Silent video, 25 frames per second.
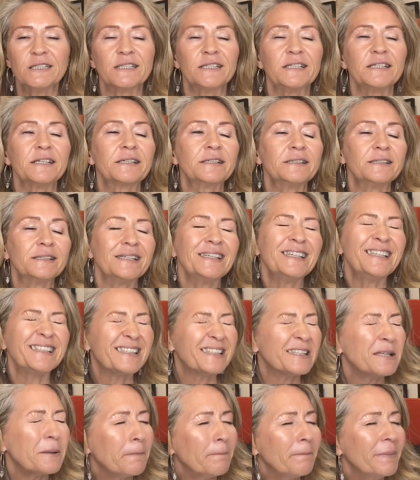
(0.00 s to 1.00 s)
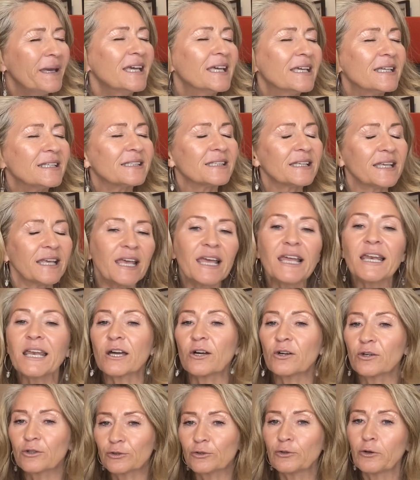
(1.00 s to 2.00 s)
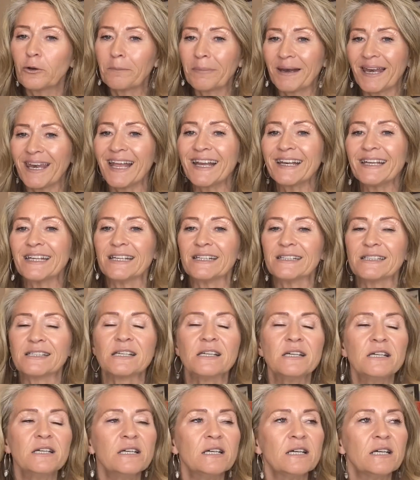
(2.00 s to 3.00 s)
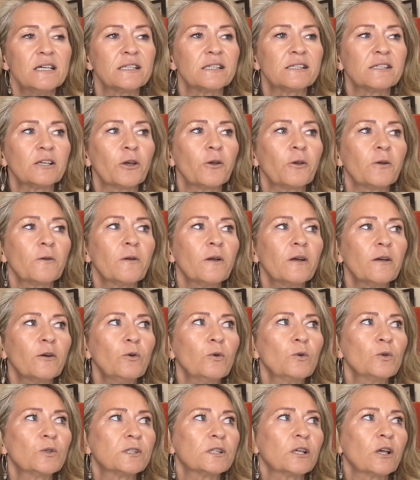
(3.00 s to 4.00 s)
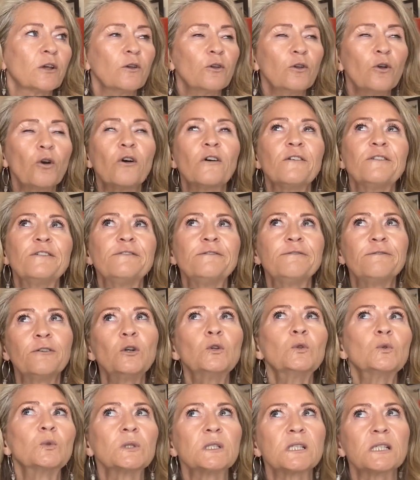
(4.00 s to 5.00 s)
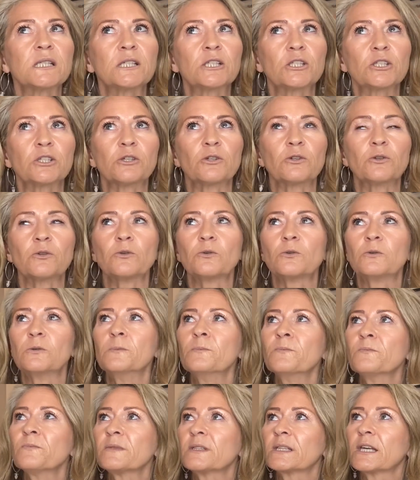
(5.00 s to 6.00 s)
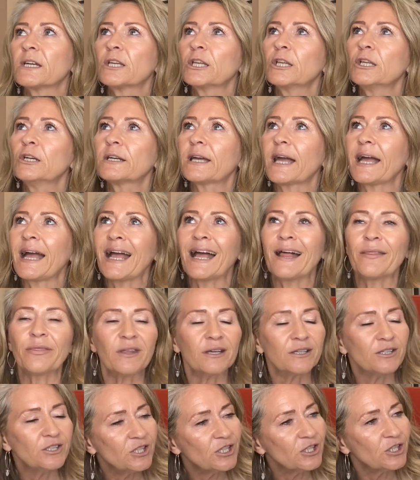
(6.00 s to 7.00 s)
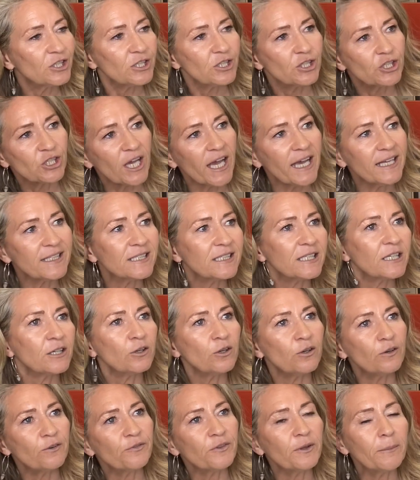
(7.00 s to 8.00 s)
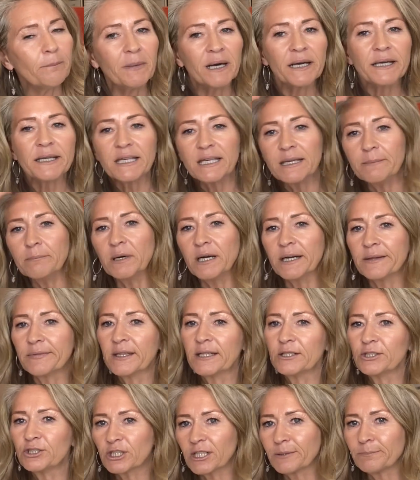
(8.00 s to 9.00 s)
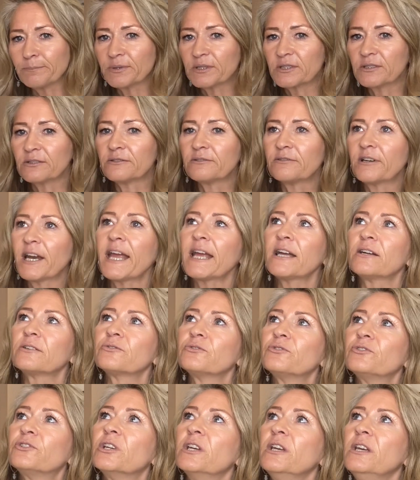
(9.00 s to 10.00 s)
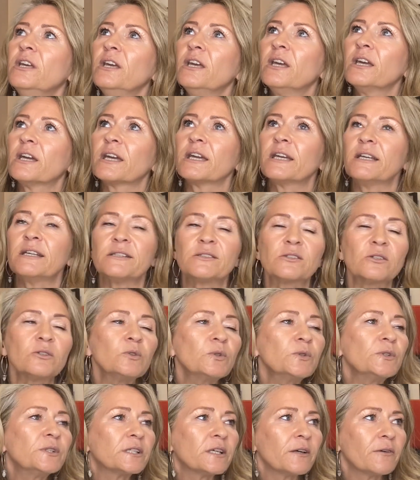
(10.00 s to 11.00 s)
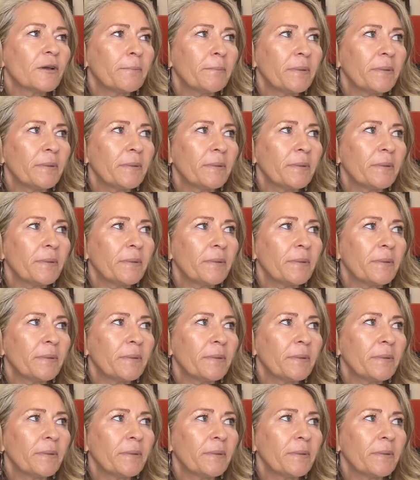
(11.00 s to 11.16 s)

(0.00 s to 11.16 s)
is the biggest killer on your planet. So also your thoughts, to look at the chitter chatter of the monkey mind that jumps around. It is also a